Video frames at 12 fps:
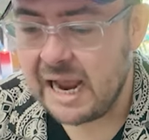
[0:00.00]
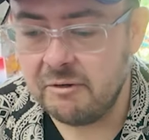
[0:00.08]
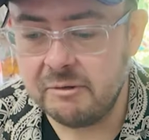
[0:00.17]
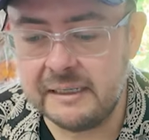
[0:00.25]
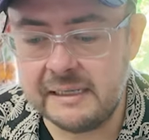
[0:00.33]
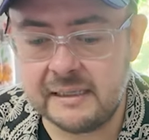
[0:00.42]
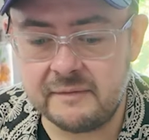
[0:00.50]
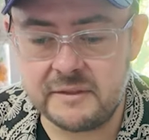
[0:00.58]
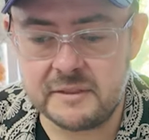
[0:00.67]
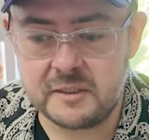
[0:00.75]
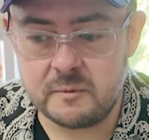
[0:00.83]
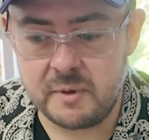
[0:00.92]
I really love
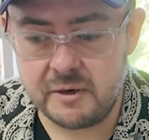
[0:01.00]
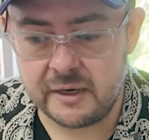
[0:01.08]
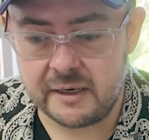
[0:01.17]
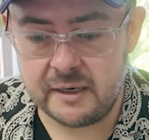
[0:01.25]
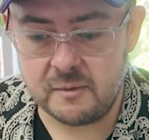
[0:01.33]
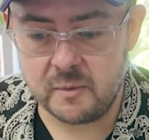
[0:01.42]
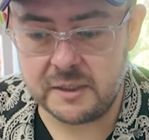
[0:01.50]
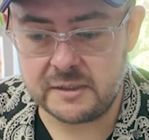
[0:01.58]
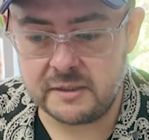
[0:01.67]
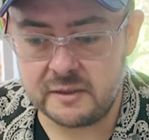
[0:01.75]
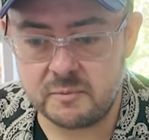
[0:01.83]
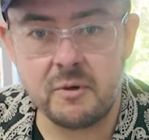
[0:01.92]
the spirit in
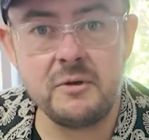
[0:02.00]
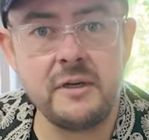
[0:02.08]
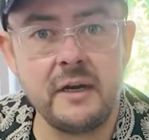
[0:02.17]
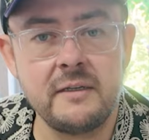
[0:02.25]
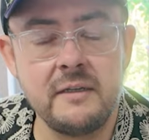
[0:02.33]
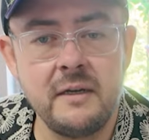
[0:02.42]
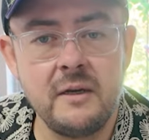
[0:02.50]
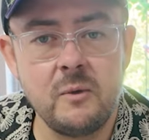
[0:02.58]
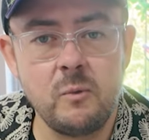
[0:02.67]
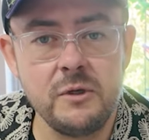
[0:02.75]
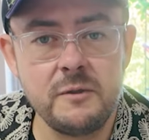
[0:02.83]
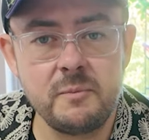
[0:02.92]
which this project
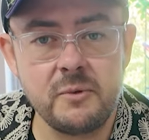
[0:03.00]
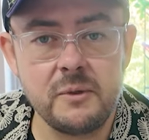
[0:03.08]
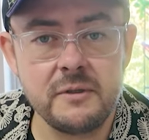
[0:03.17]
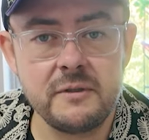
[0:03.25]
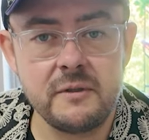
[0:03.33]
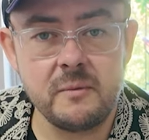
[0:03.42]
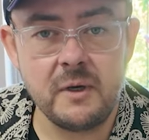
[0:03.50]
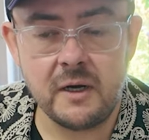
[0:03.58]
was brought to the